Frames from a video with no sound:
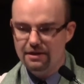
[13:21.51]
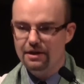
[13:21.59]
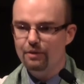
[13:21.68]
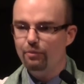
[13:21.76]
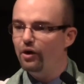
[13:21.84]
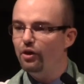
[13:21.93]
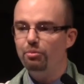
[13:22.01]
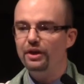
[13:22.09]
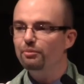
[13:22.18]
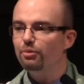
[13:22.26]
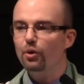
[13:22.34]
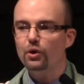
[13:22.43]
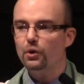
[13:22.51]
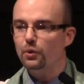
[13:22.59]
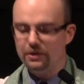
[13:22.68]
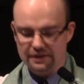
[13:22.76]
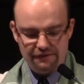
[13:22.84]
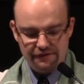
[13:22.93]
by the people who are
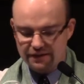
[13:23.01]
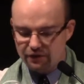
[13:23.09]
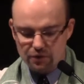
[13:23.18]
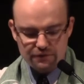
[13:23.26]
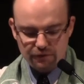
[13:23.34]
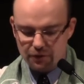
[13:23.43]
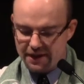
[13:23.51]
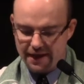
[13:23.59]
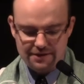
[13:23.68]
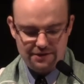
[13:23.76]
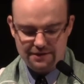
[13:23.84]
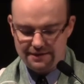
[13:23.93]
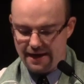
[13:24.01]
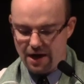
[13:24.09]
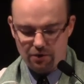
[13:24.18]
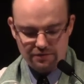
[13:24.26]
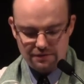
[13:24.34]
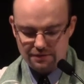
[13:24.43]
living those vocations
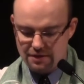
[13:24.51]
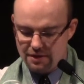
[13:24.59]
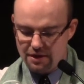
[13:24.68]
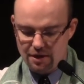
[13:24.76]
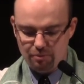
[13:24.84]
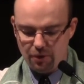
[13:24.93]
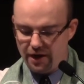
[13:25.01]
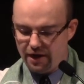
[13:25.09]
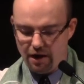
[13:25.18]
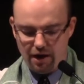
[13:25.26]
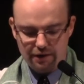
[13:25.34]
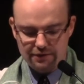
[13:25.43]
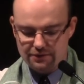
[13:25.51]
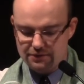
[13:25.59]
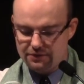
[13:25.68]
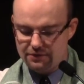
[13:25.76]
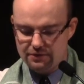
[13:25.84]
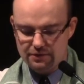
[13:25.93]
out, by us.